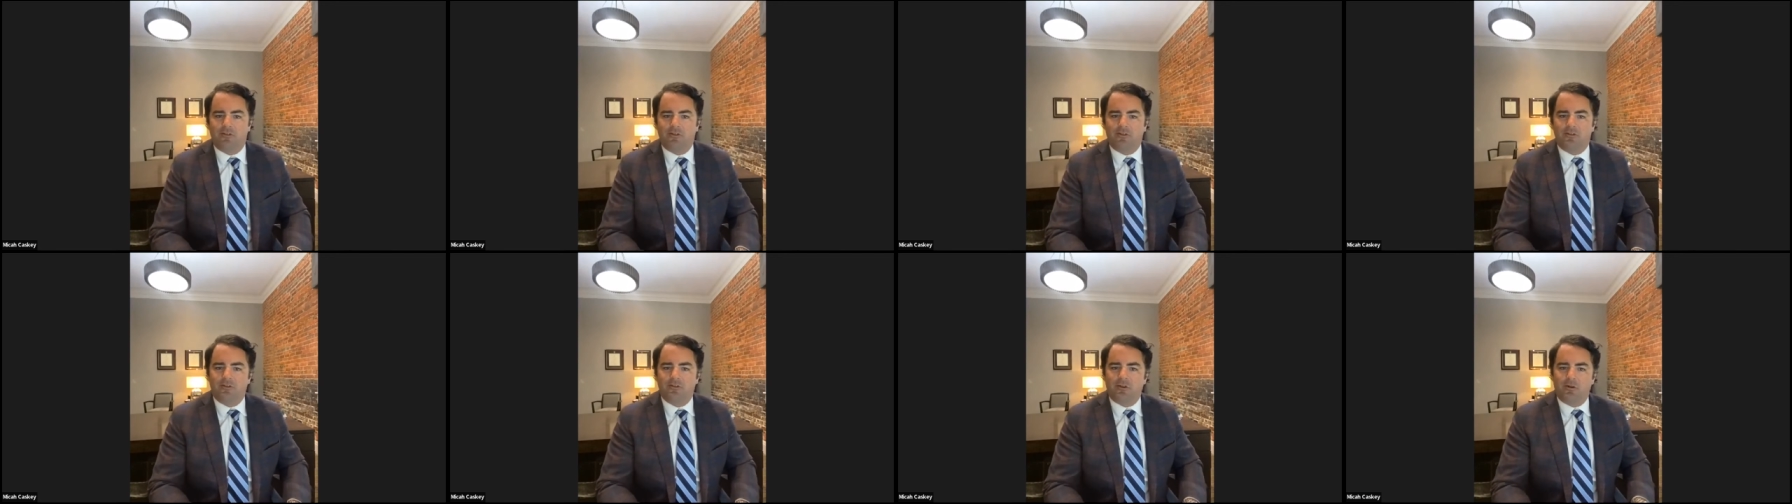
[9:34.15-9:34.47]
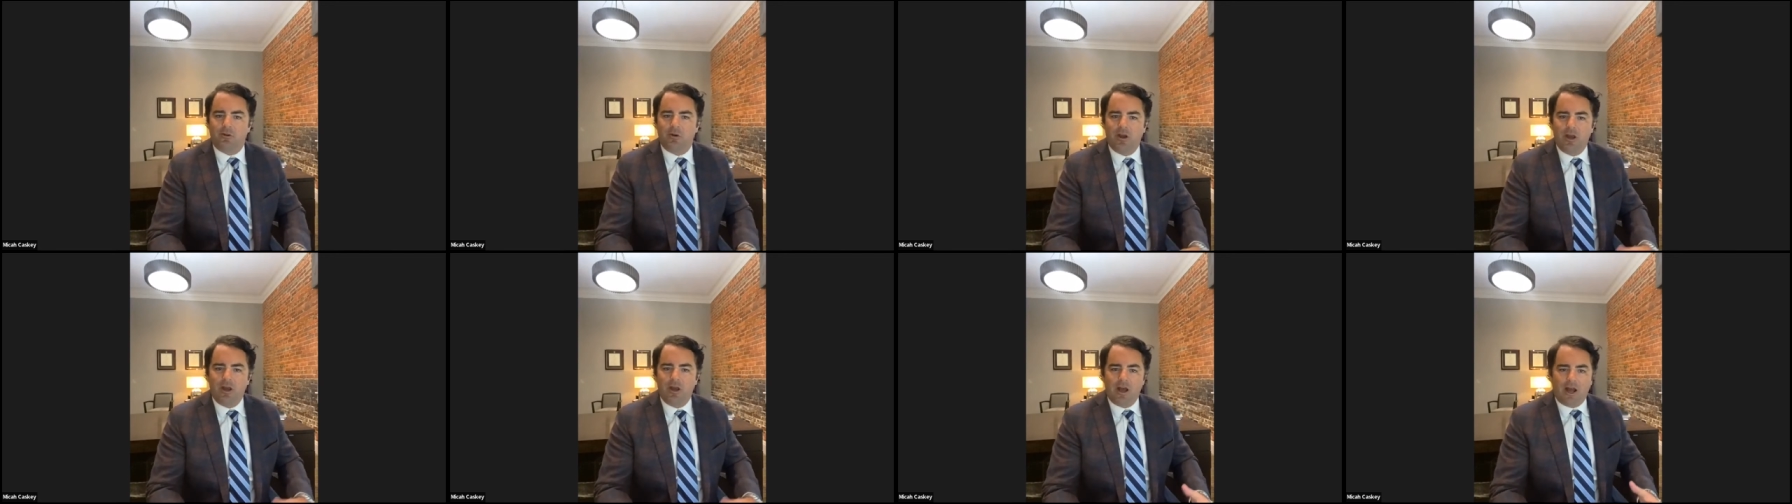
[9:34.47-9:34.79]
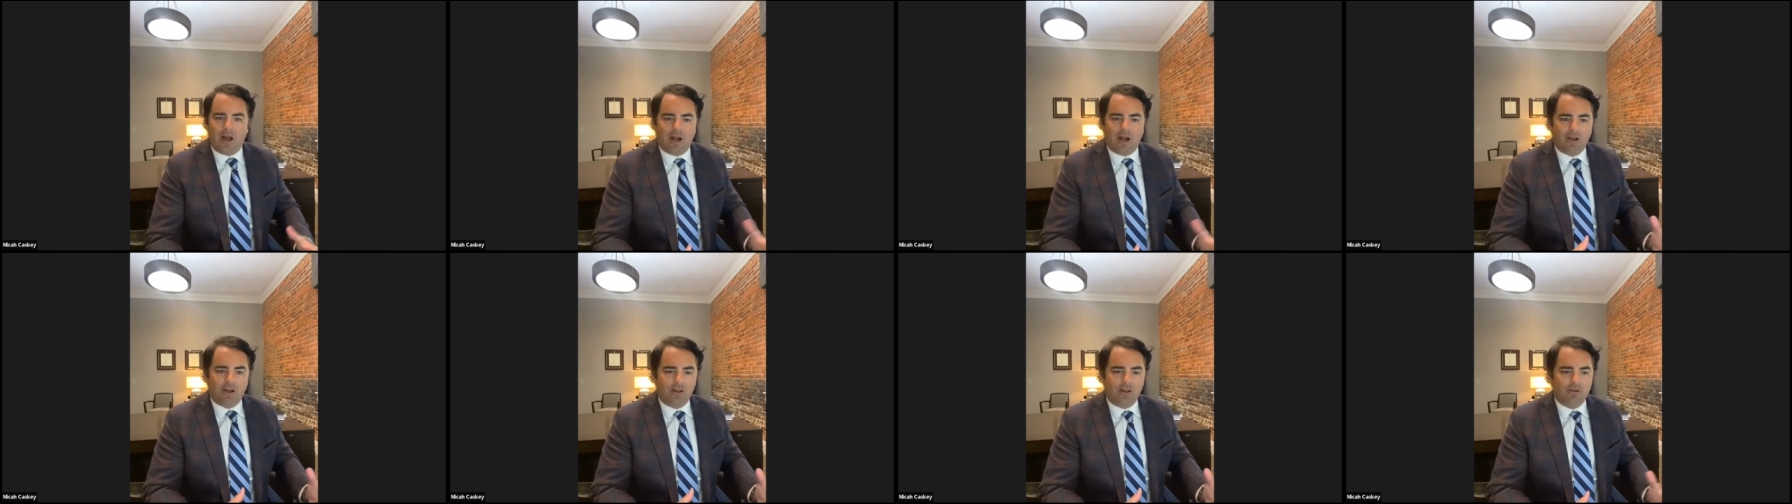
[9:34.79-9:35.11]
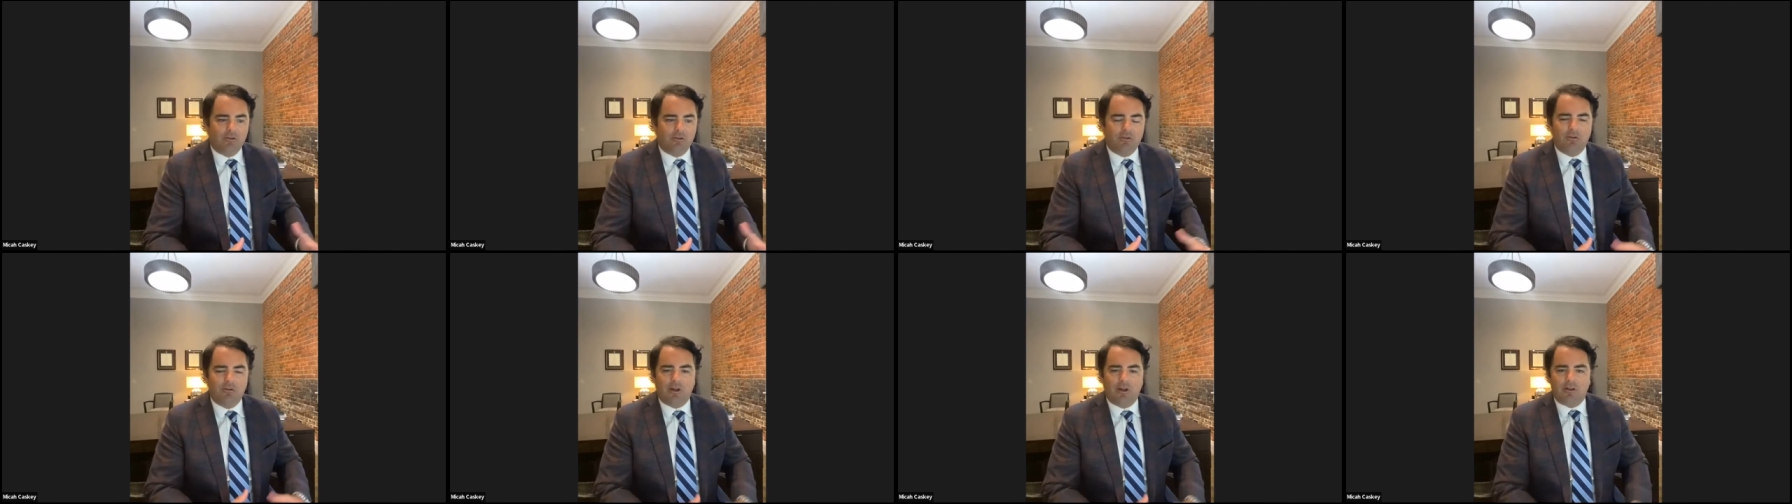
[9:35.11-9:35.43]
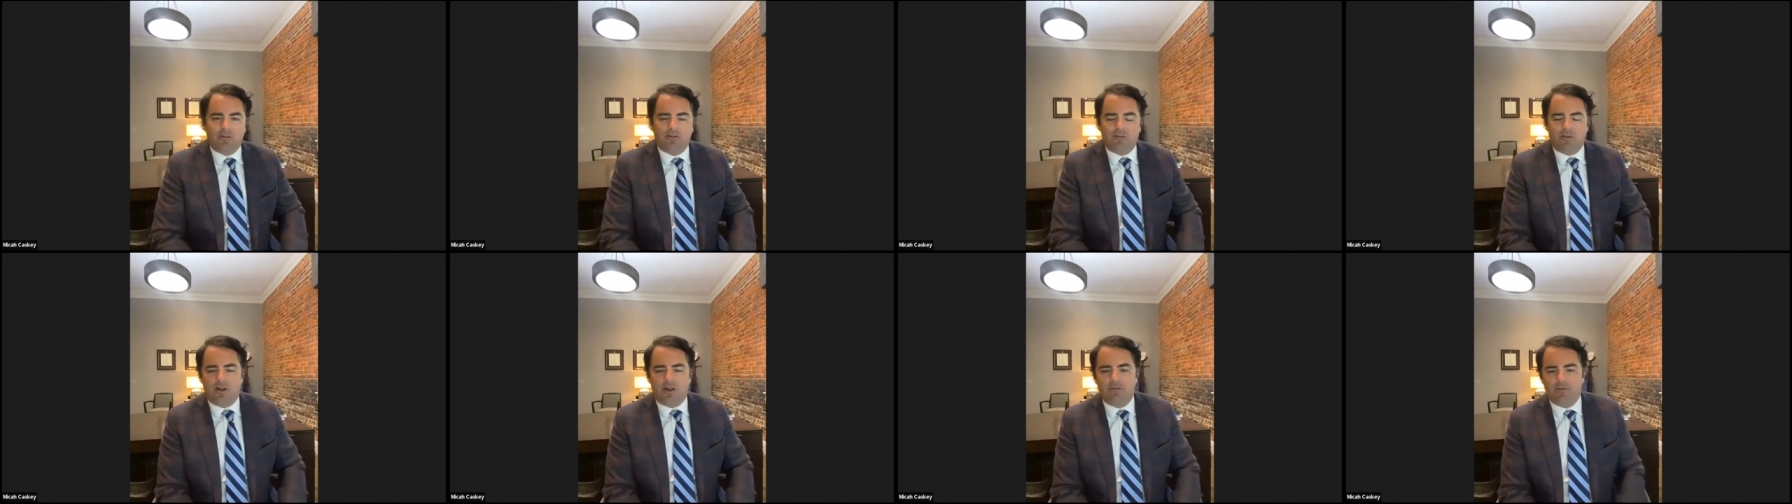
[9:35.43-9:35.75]
And so how do you do that
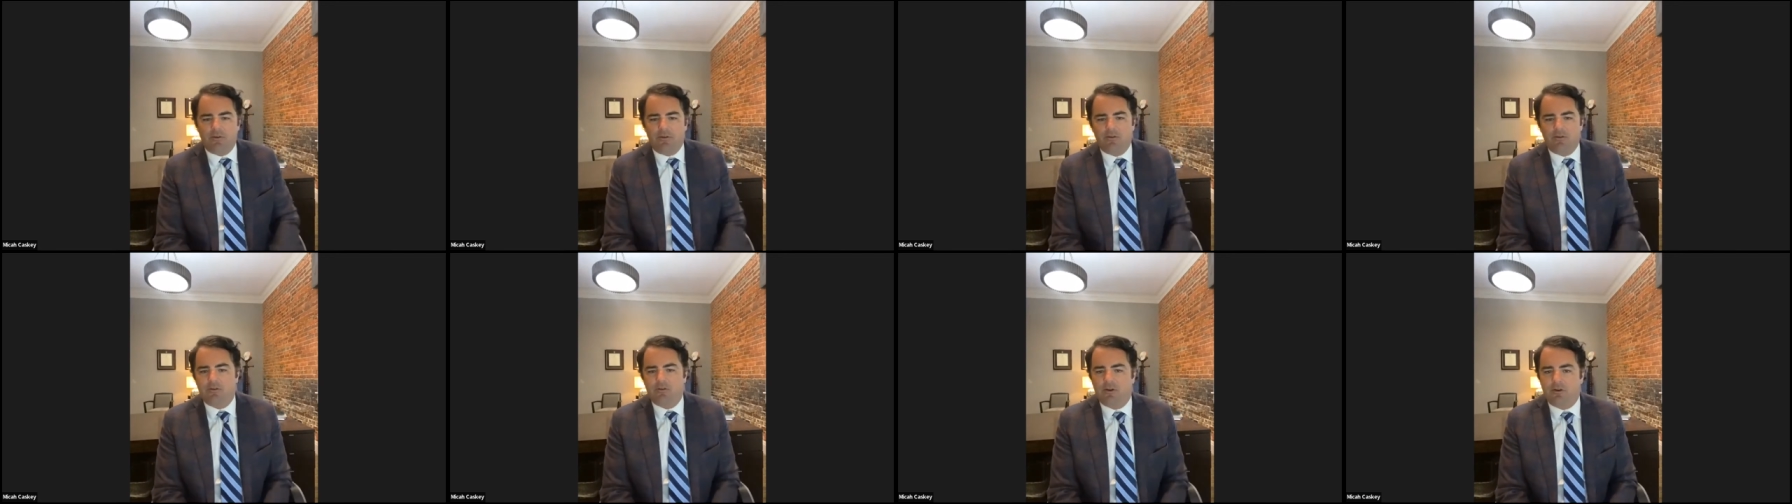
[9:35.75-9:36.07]
safely is,